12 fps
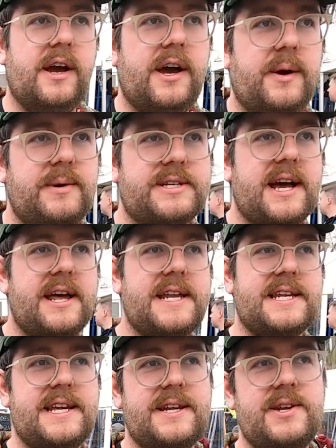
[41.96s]
Uh, we
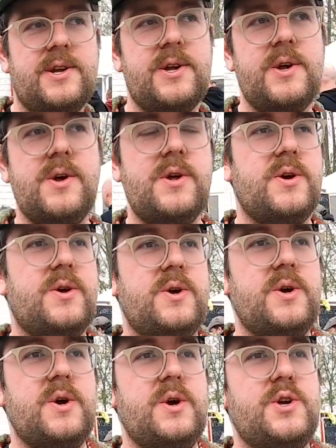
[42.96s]
started in
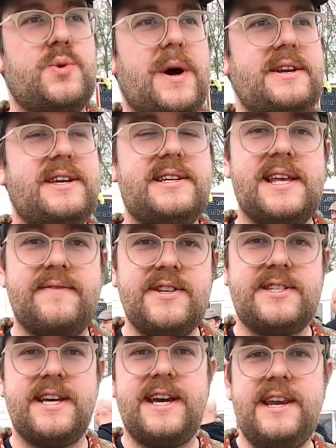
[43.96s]

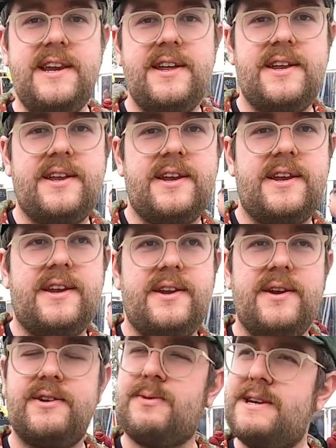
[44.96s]
2017,
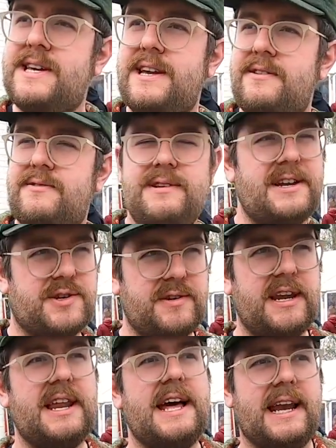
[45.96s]
uh, 20 yeah,
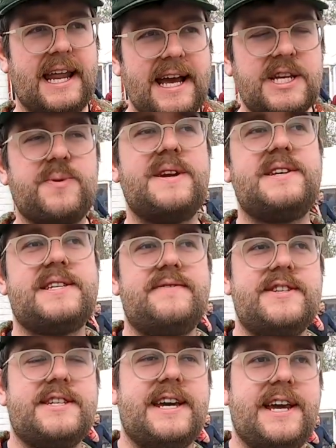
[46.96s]
late, late
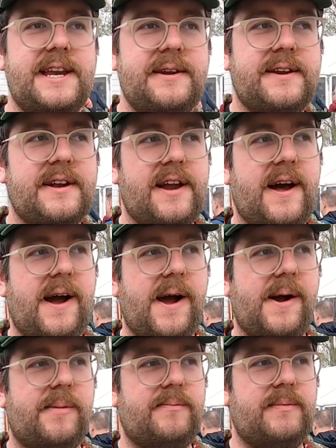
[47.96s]
2017.
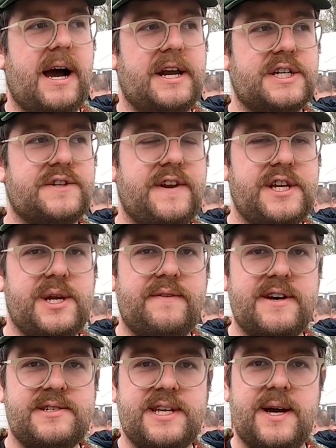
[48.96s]
Um, I just finished
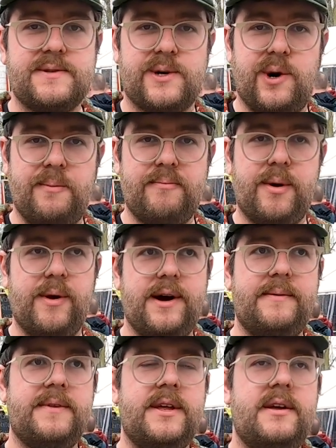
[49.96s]
university. I was a home
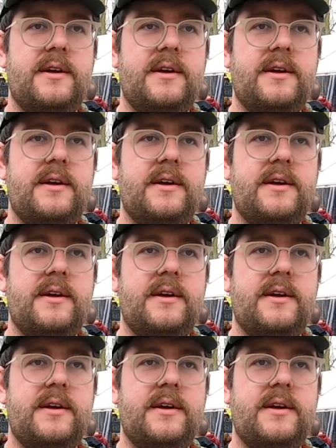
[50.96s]
brewer.